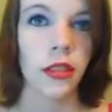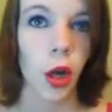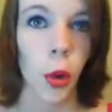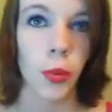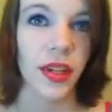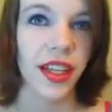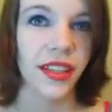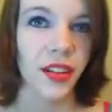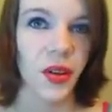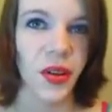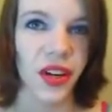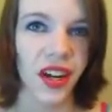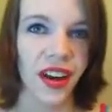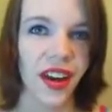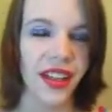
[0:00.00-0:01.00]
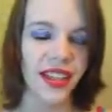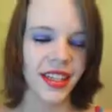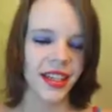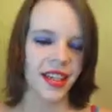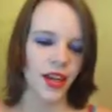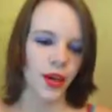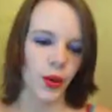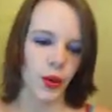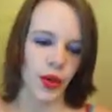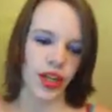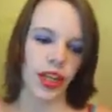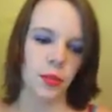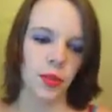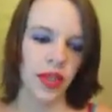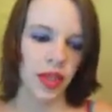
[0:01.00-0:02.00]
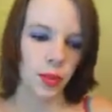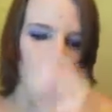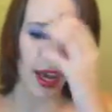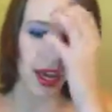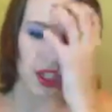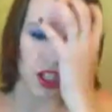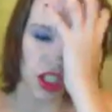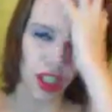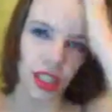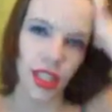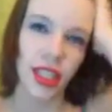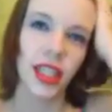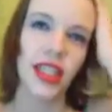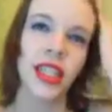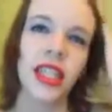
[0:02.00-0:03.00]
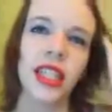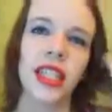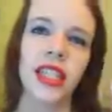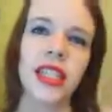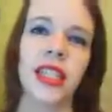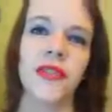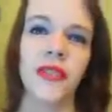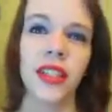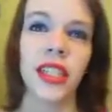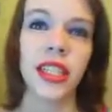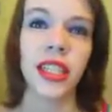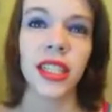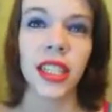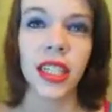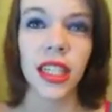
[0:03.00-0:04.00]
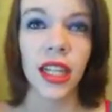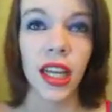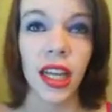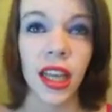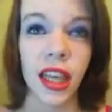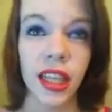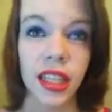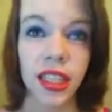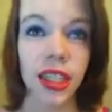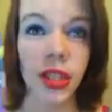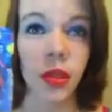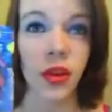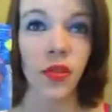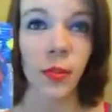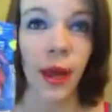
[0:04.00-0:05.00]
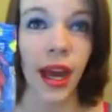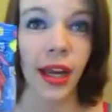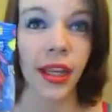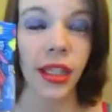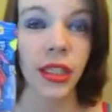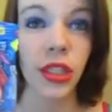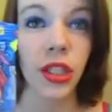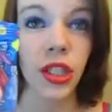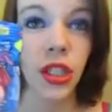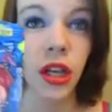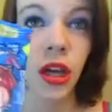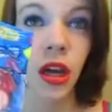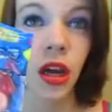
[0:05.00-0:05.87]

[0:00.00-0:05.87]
open it or not, or keep it in the packaging, is if it is in this sort of package,